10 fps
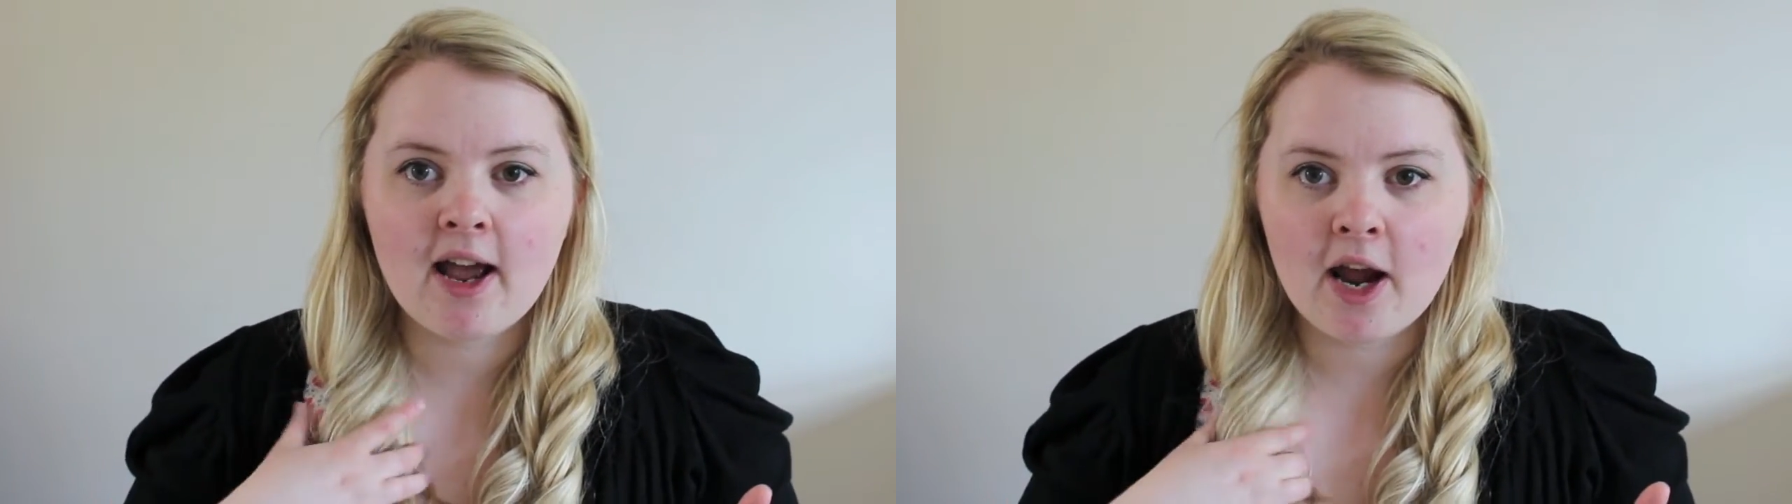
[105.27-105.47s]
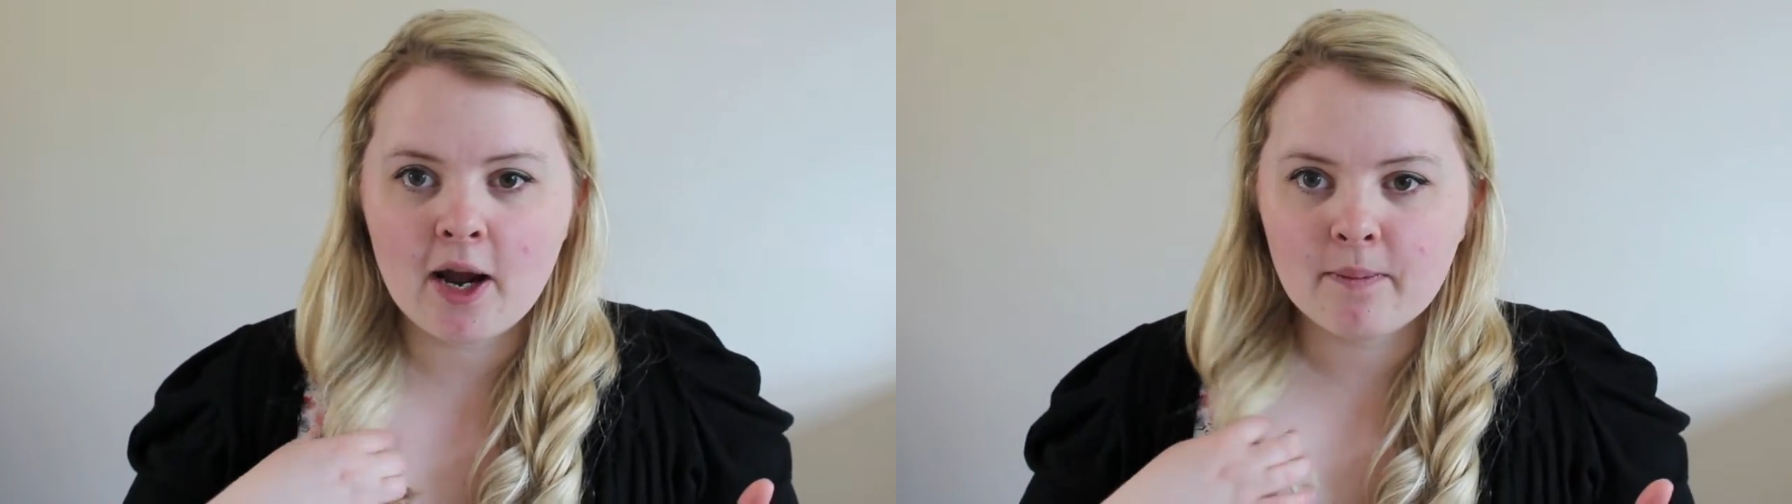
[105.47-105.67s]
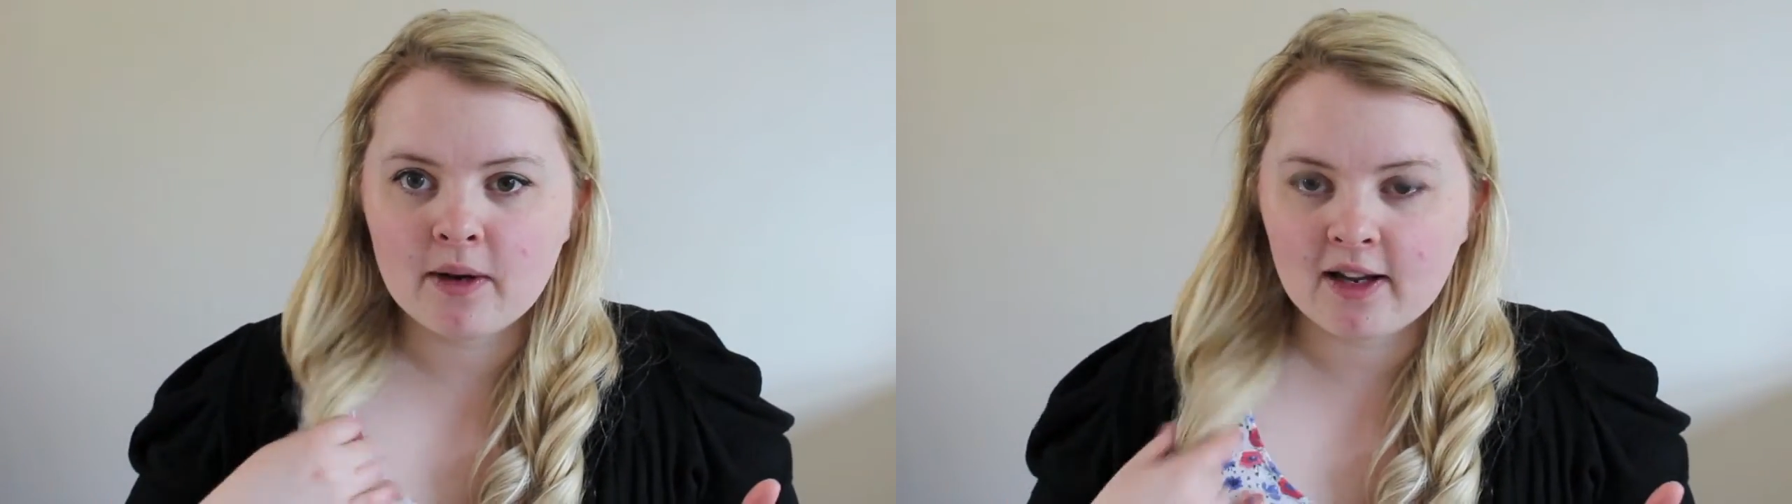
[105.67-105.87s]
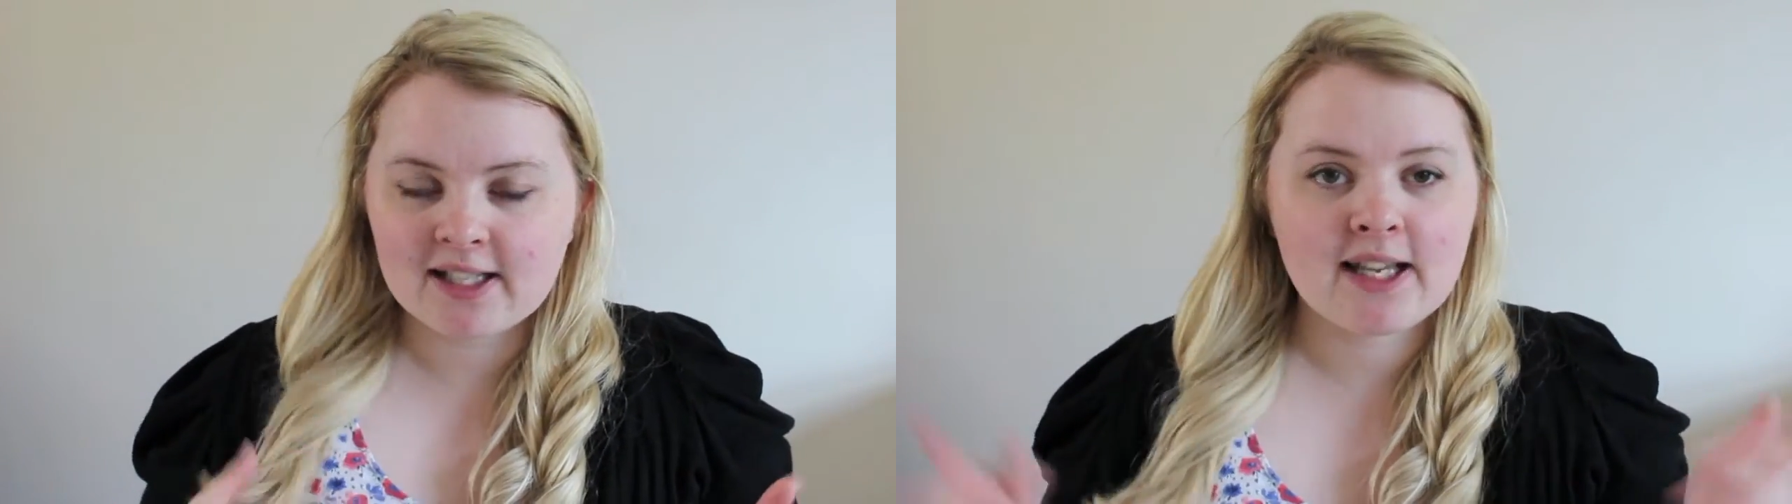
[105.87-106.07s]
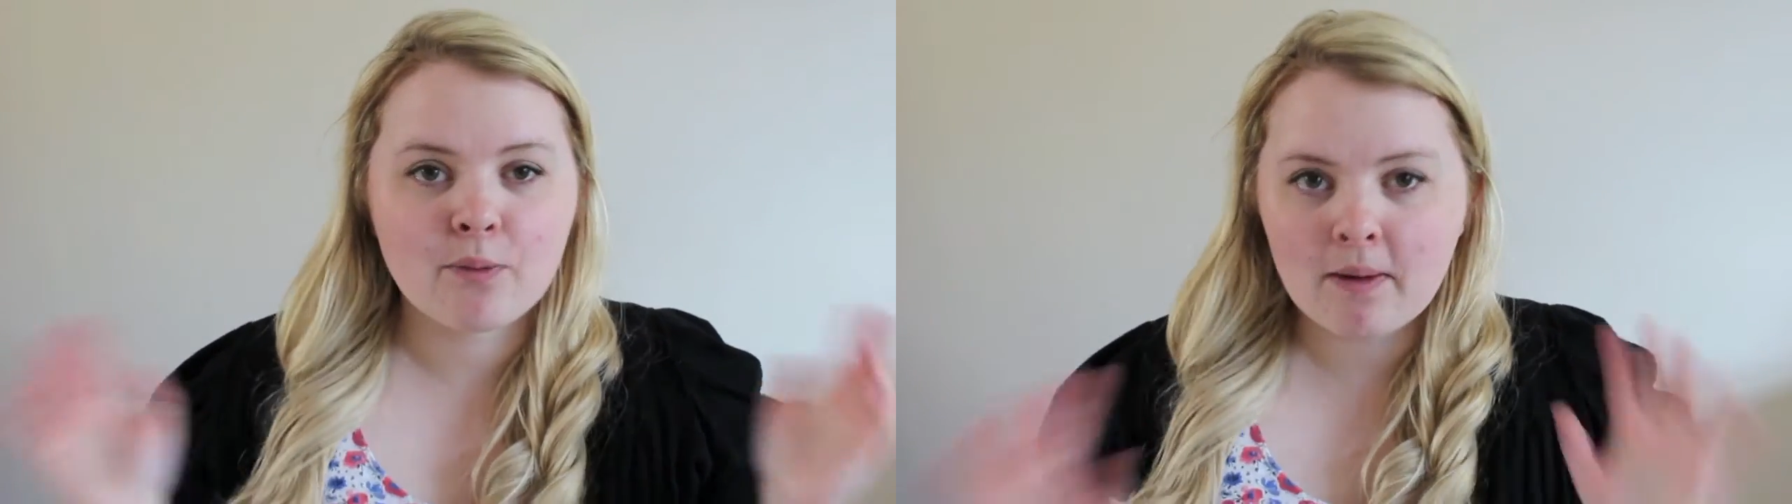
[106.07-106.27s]
Like
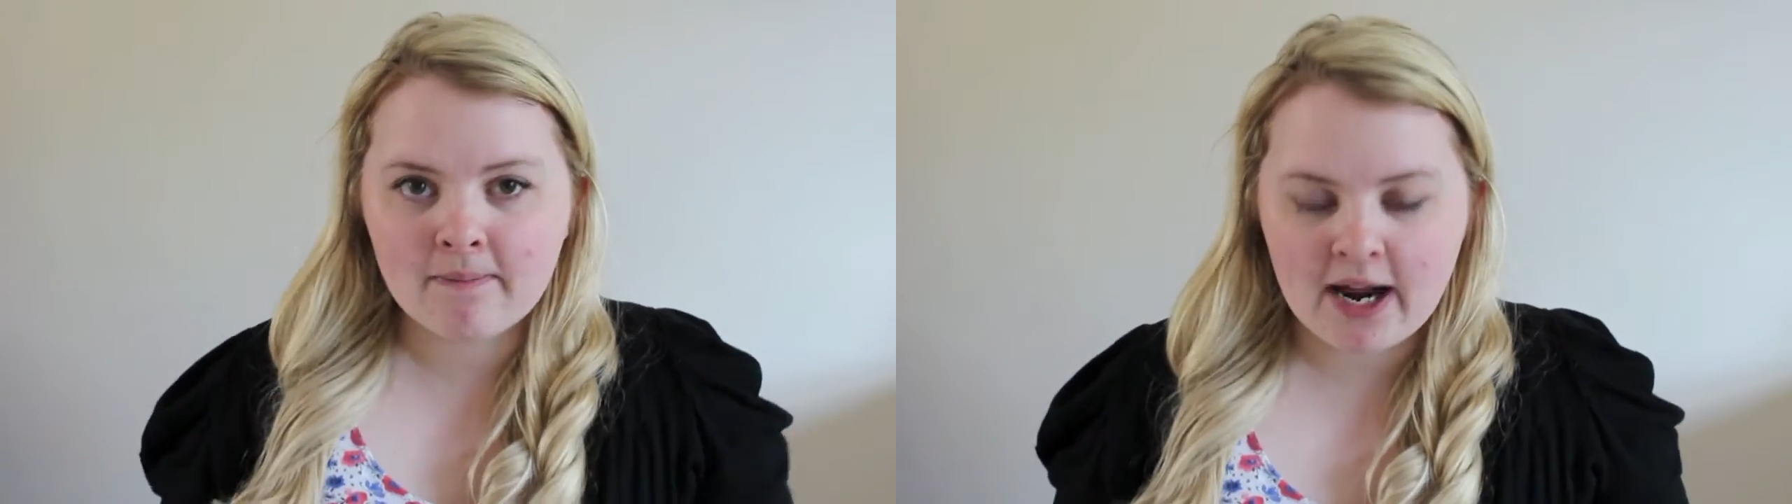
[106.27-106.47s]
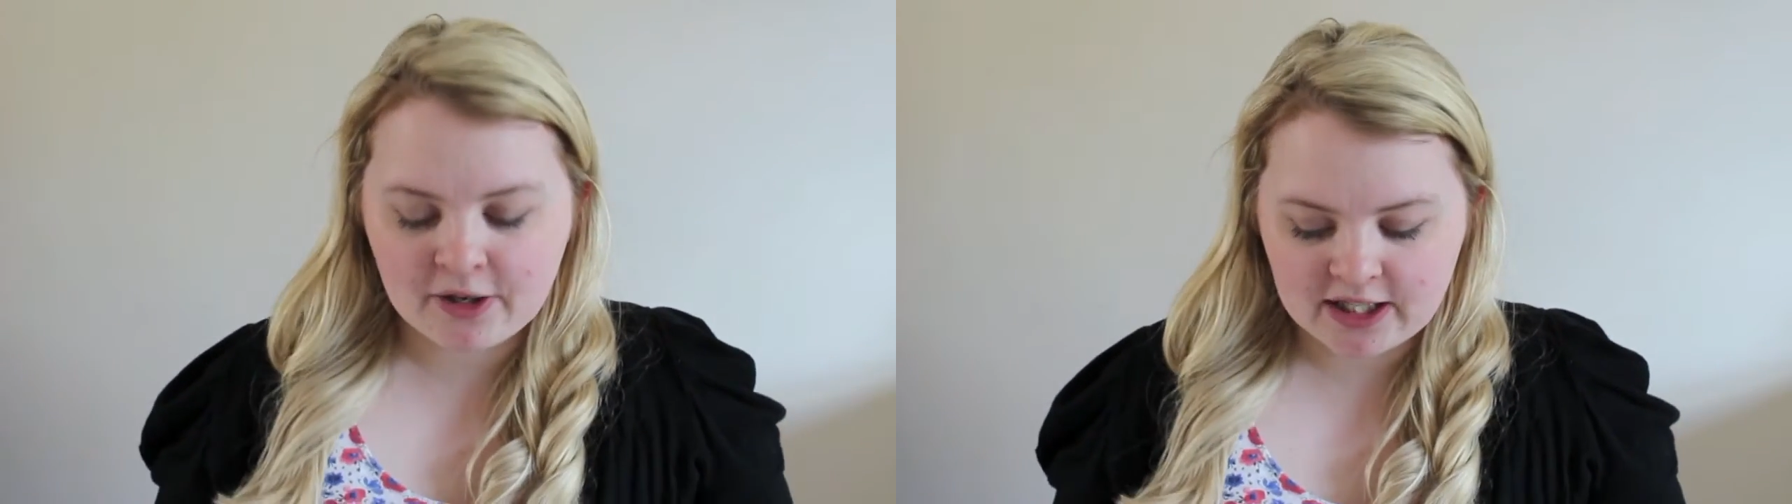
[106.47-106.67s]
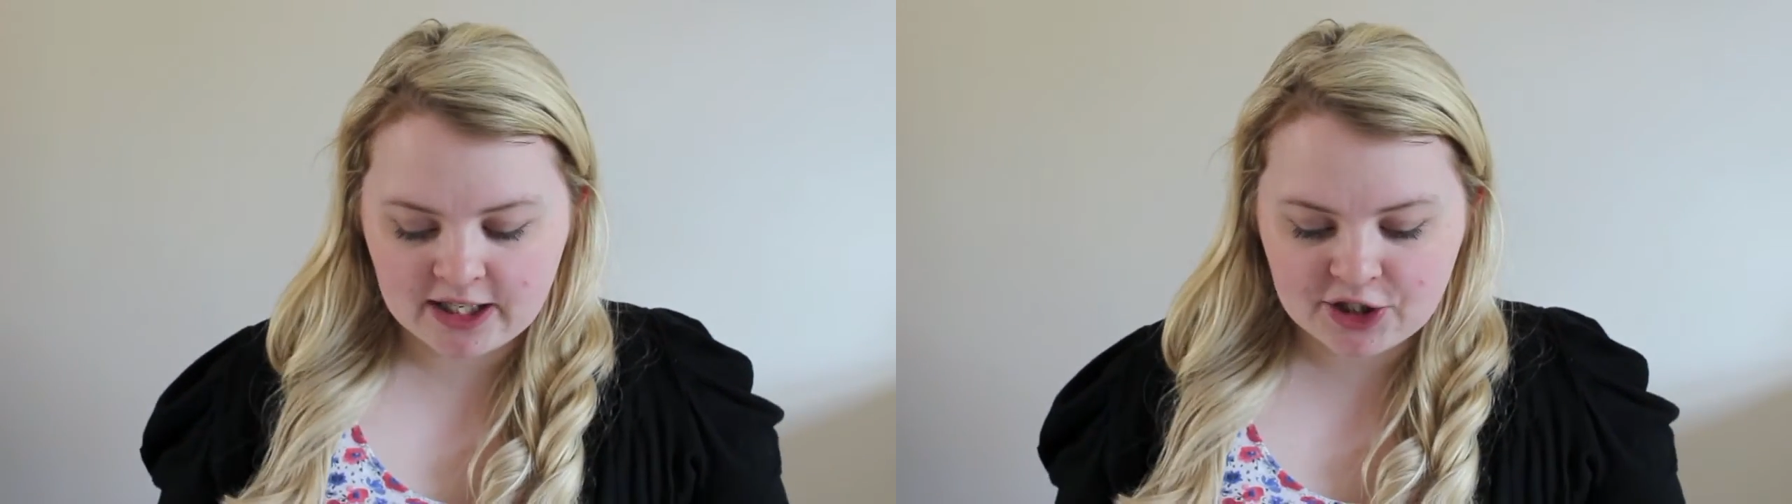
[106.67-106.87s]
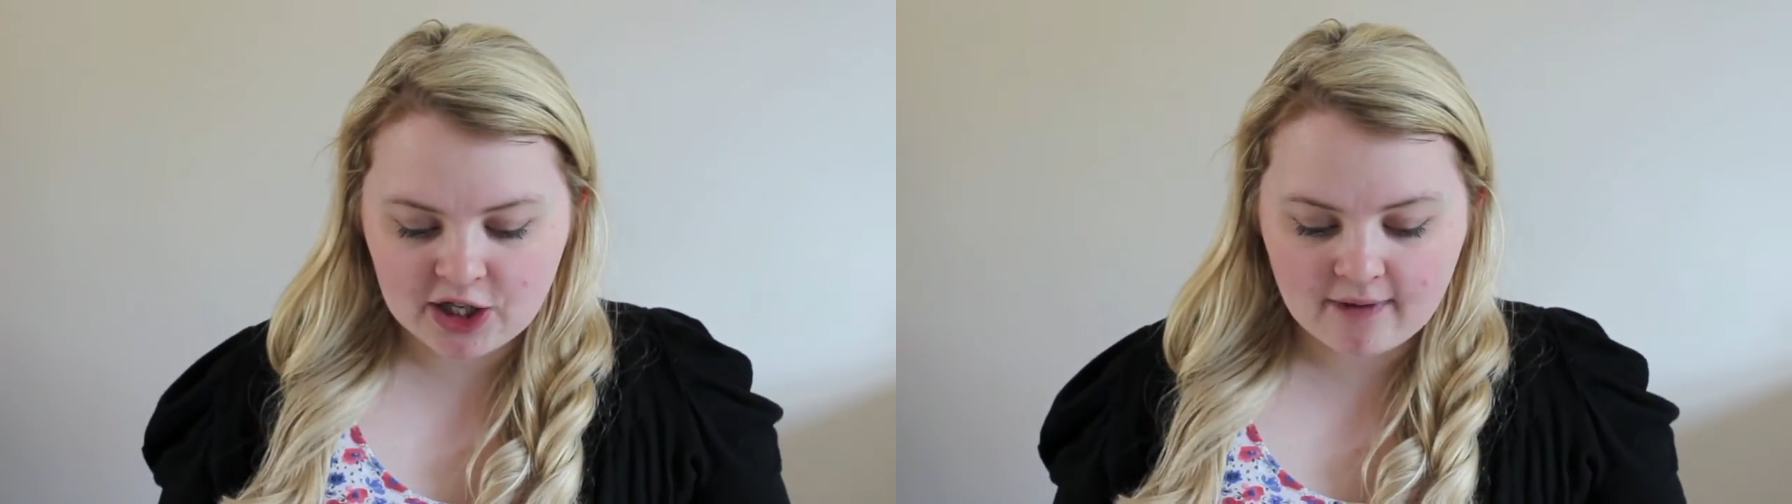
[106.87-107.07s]
I said, £1 each,